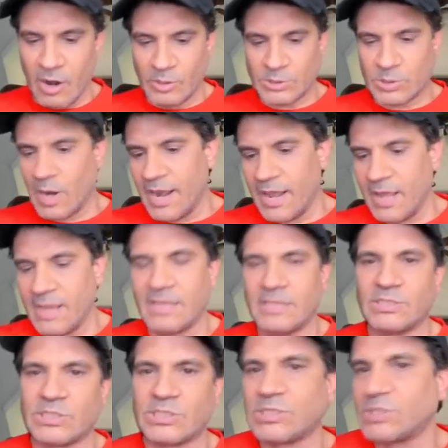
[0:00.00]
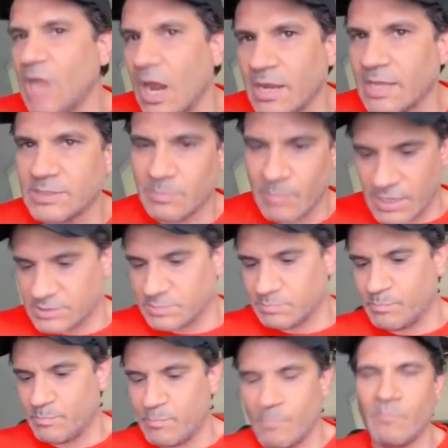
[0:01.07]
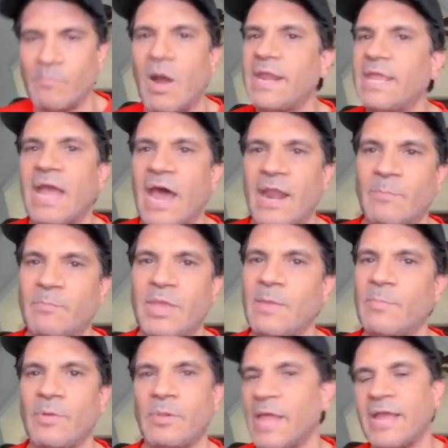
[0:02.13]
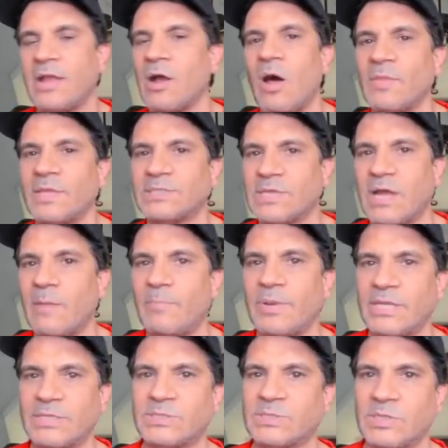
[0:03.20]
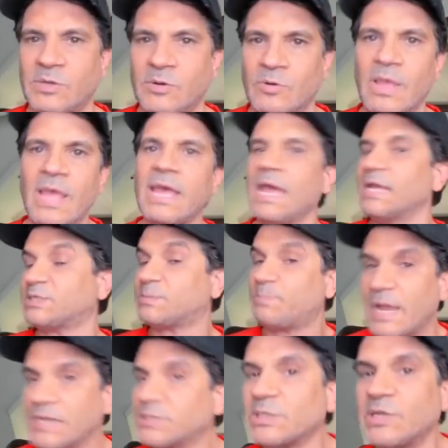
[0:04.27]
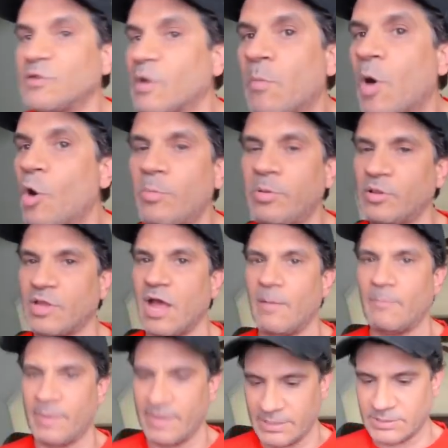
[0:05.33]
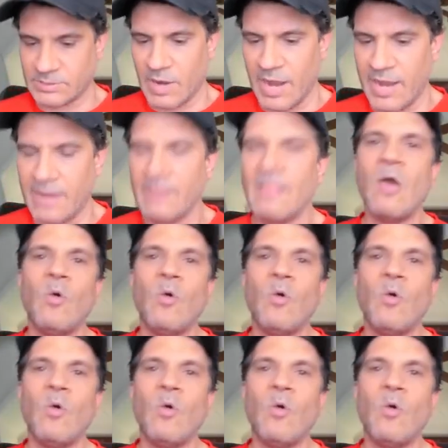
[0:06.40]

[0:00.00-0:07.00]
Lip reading: trying to suck as much money out of people like all these companies do, especially the mobile companies, right?